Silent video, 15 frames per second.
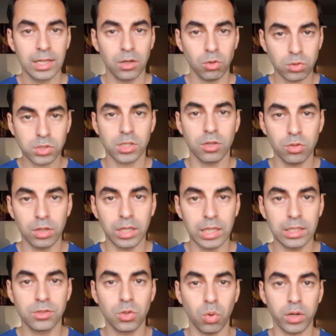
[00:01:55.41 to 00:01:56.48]
also
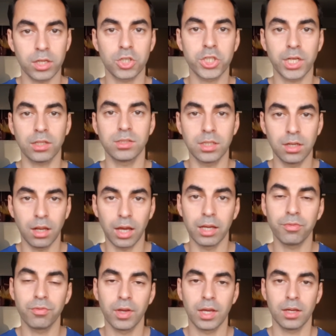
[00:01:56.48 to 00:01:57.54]
leads quite a sheltered
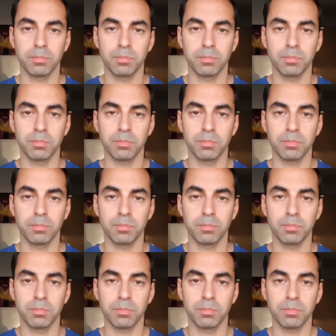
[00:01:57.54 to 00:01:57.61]
life,